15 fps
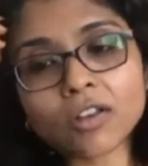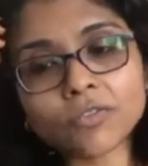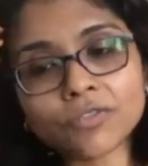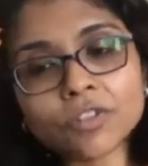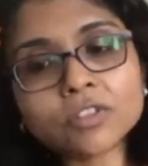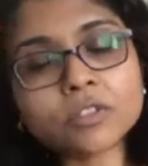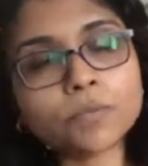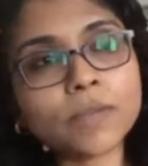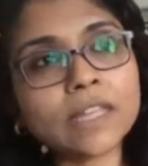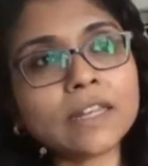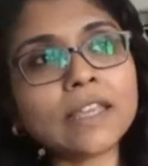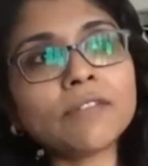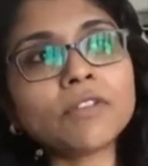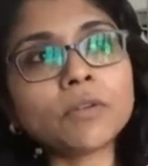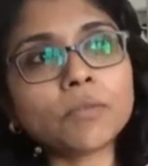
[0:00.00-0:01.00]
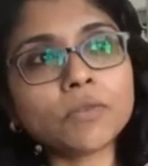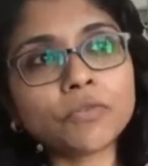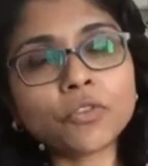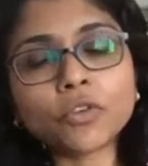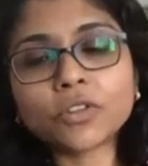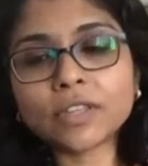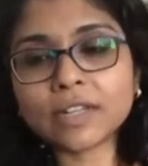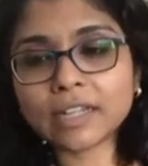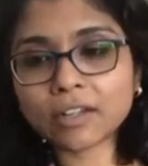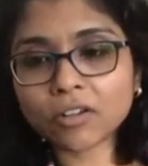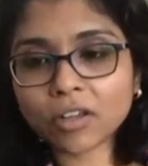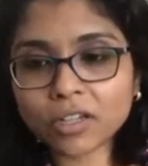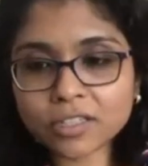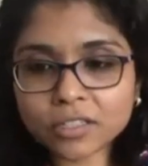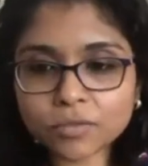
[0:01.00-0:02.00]
on full speed even before the
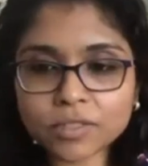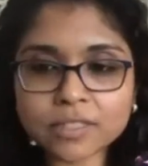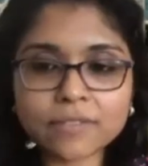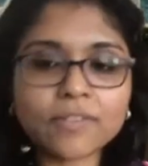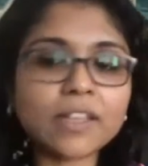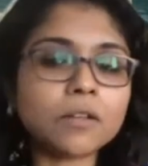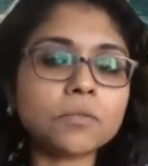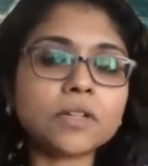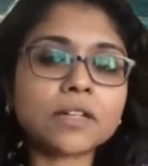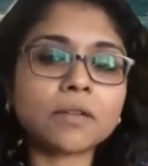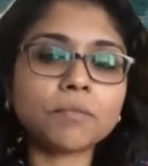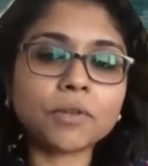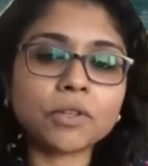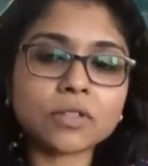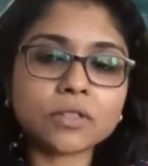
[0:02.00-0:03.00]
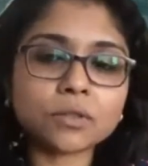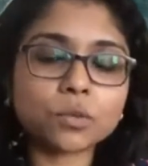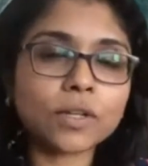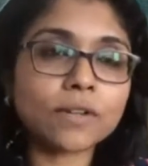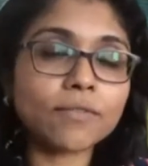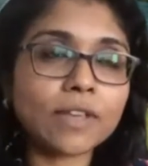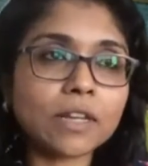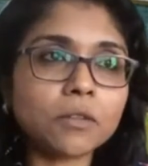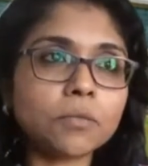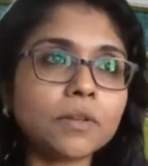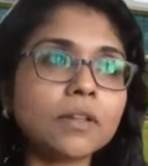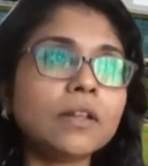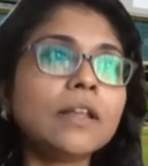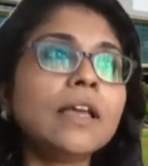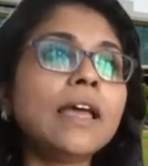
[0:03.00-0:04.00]
technology was available computers were
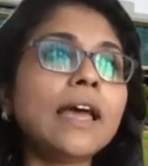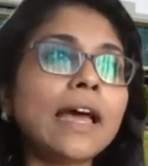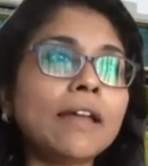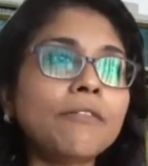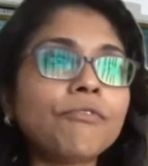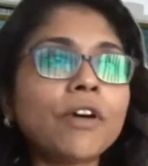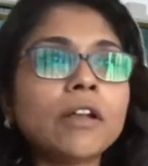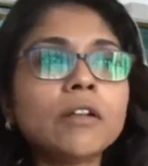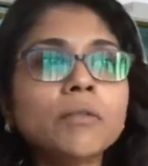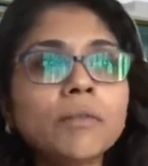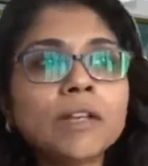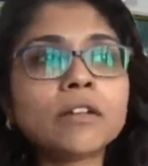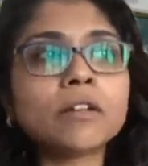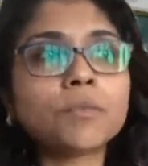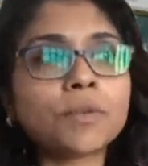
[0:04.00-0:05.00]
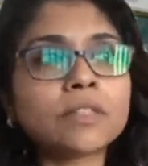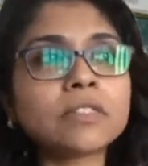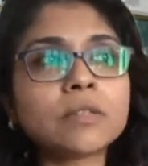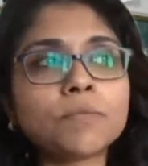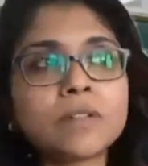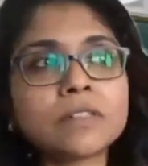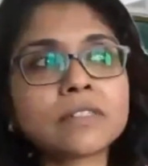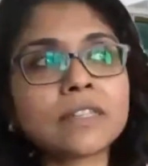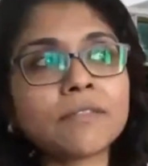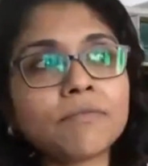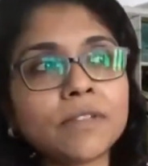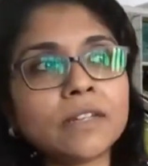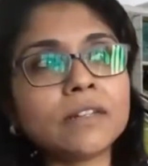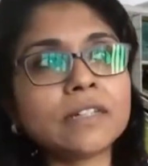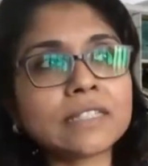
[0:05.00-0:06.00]
available and fundamental principles
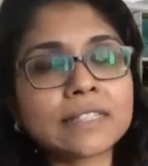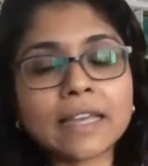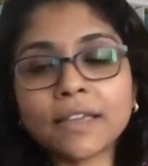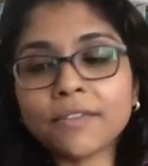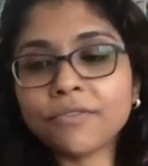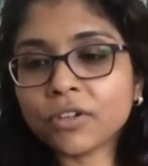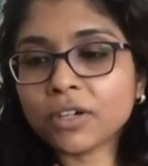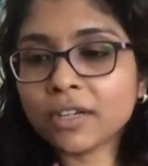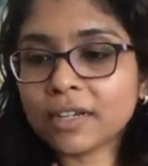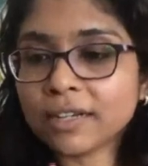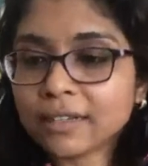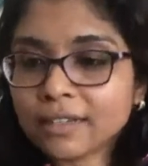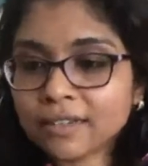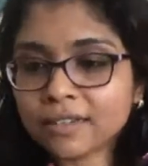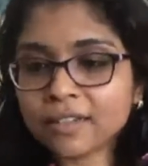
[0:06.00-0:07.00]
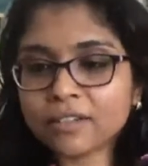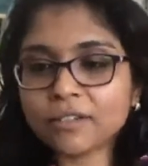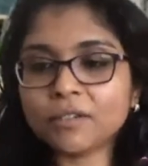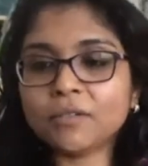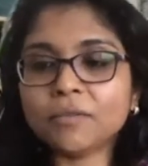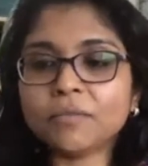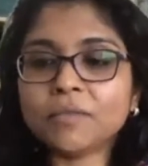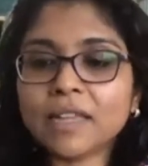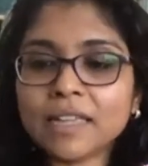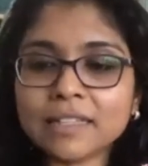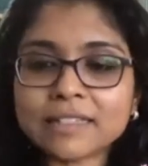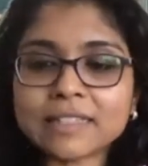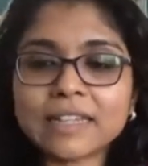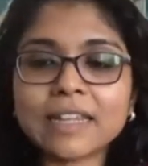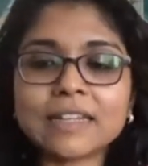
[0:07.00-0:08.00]
have been deciphered and you know
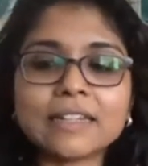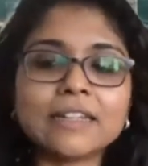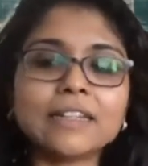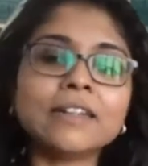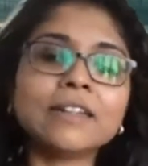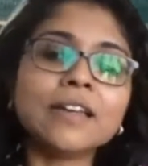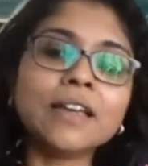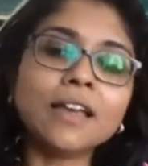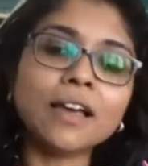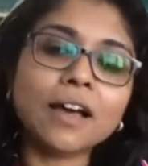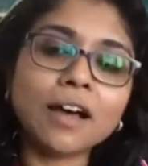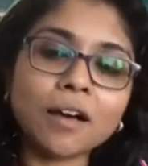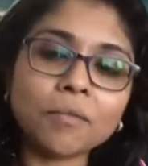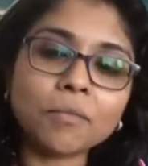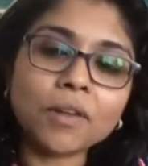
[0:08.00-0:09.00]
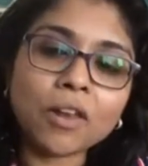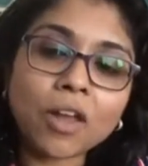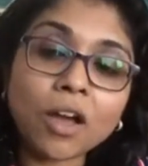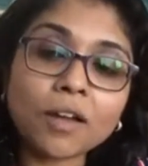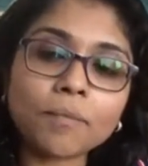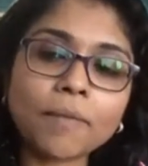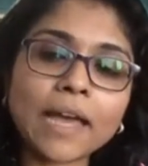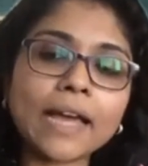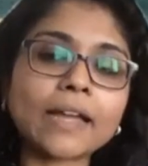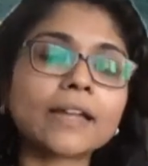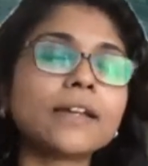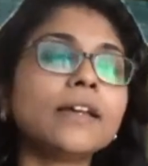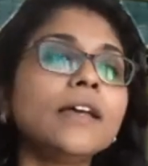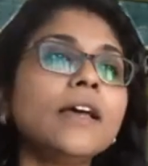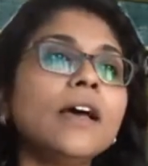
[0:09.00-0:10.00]
instated uh, long
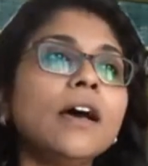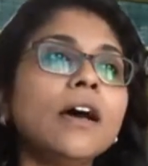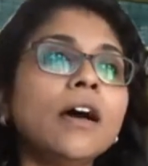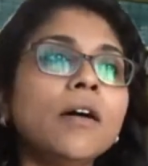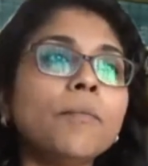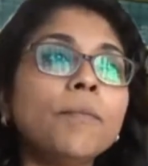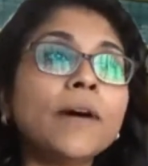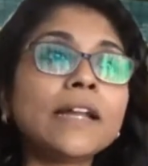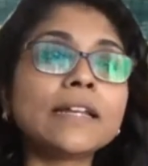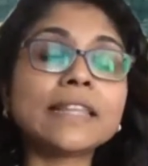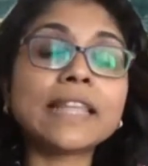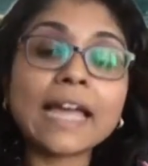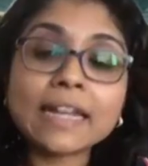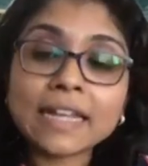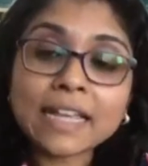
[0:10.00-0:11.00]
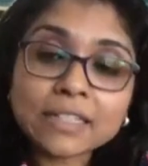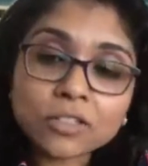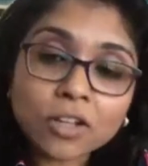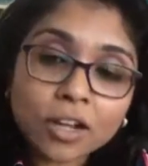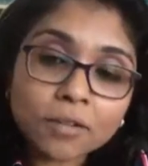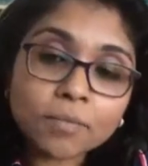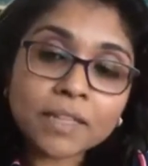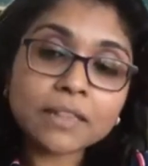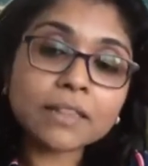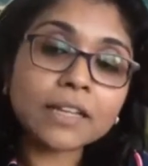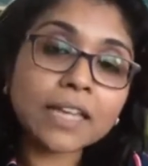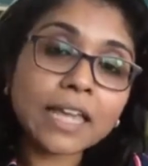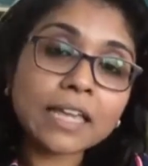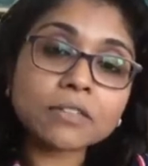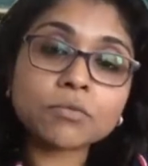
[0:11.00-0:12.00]
back uh, but that has not been
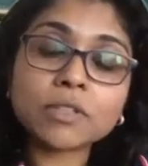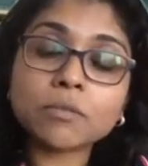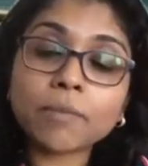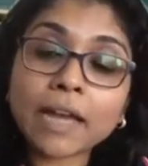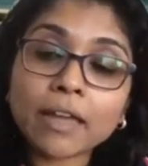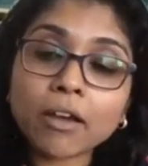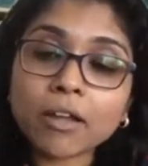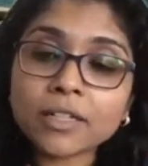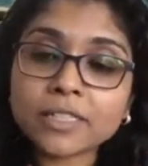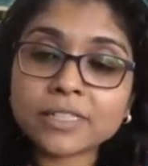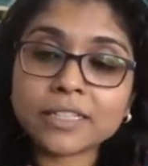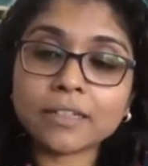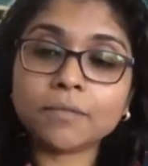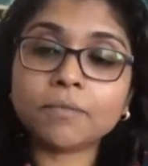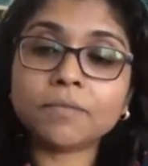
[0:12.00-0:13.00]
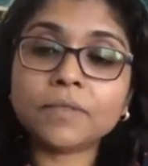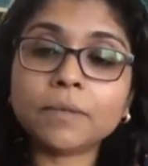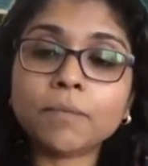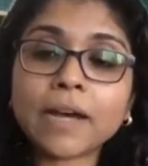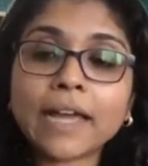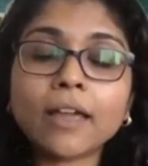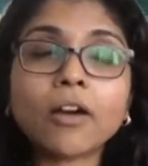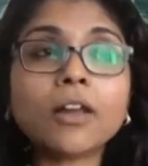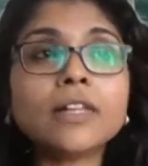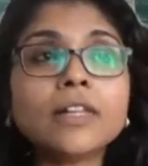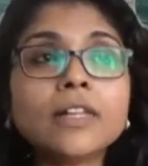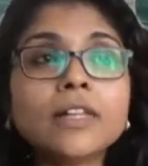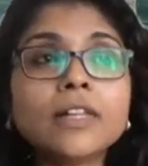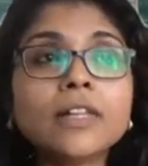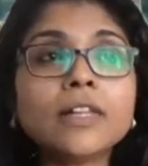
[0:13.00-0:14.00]
the case with biology. The
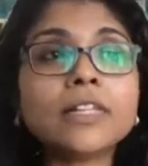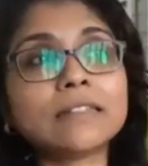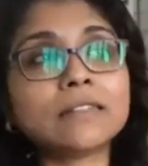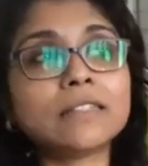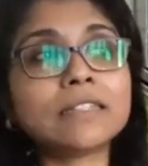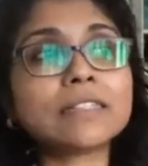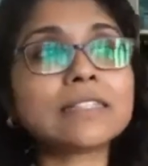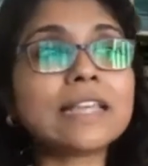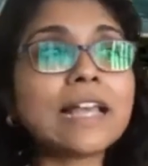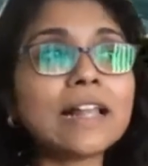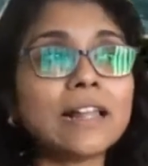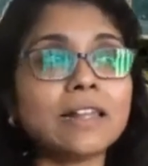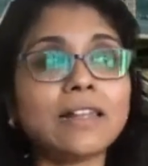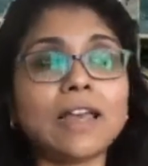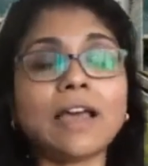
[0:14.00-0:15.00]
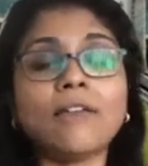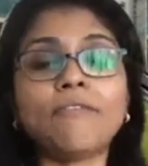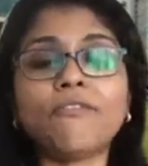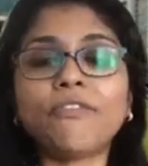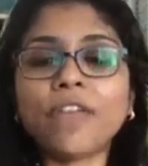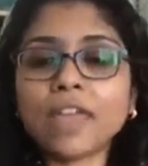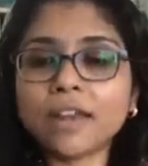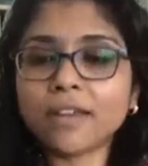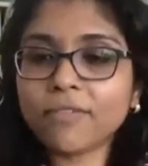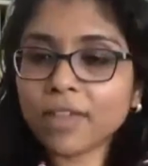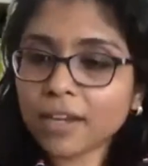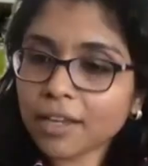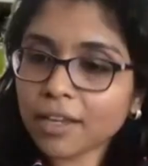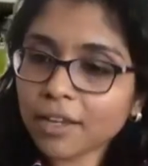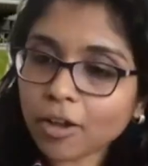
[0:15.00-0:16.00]
biology and the, the cell are very,
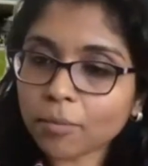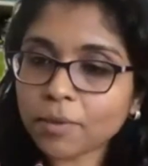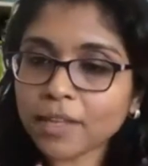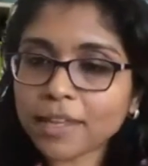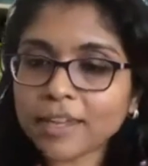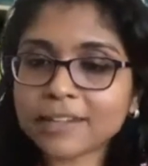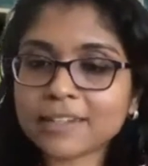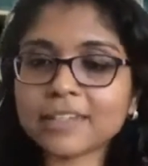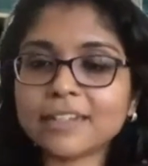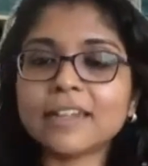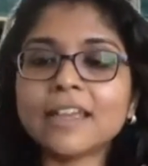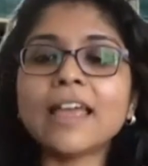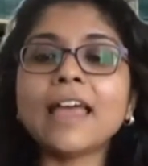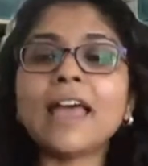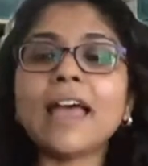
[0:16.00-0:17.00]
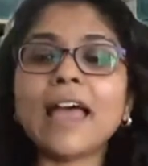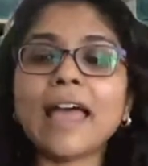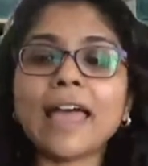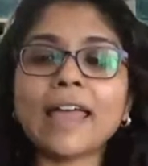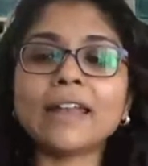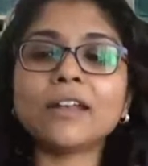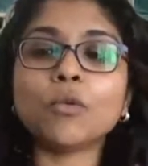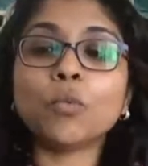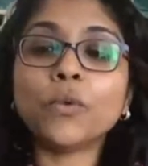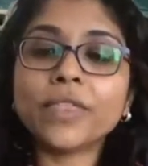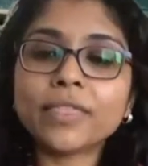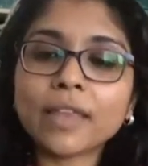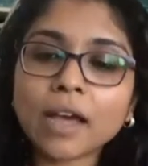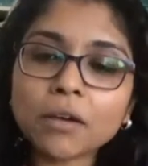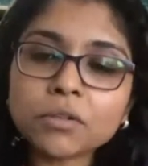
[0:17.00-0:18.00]
very complicated. And
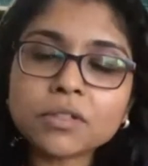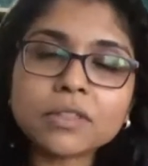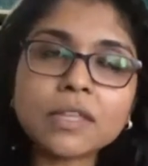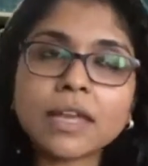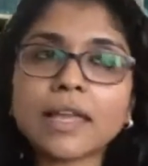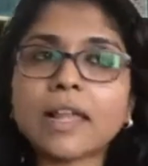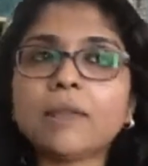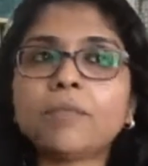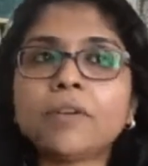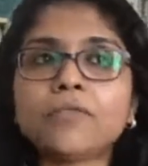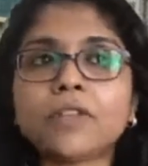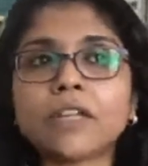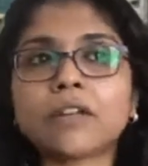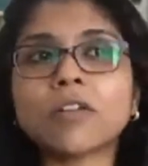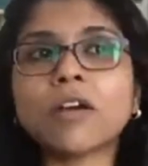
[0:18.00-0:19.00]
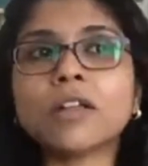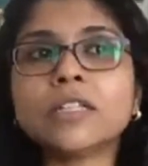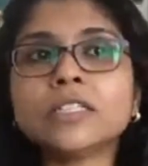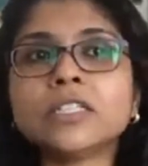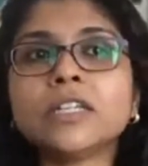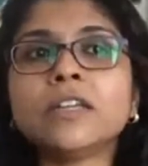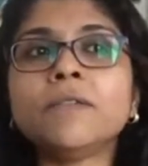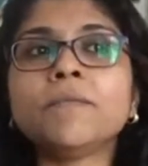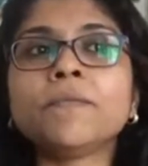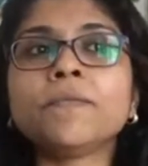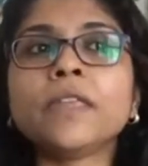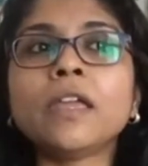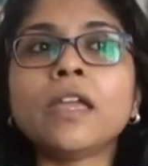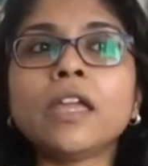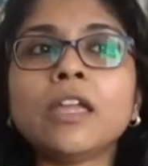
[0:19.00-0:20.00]
without the help of technology,
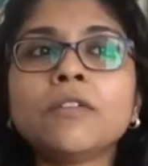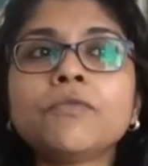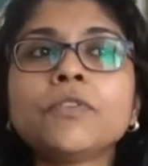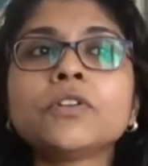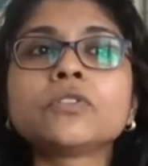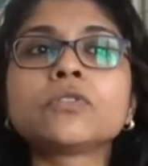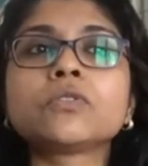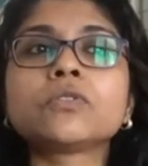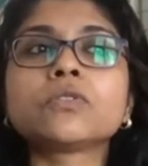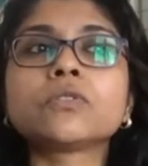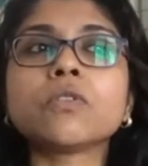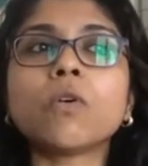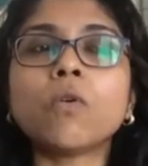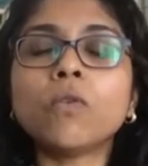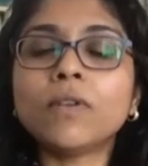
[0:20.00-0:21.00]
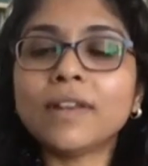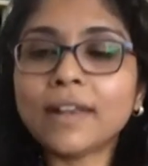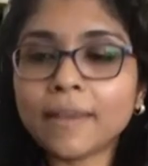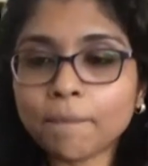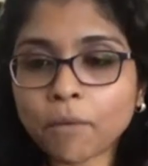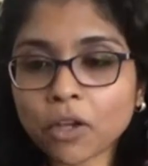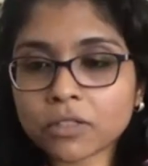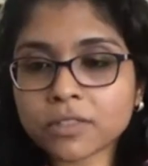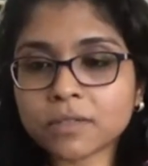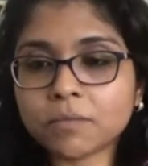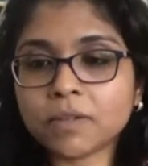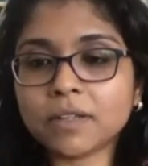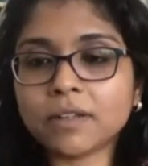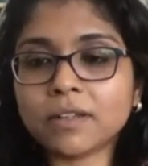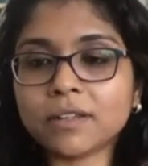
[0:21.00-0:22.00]
it was only
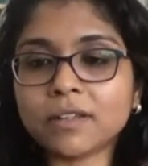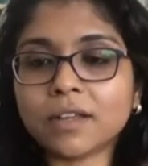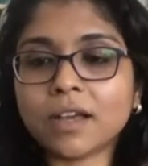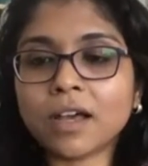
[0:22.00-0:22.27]
possible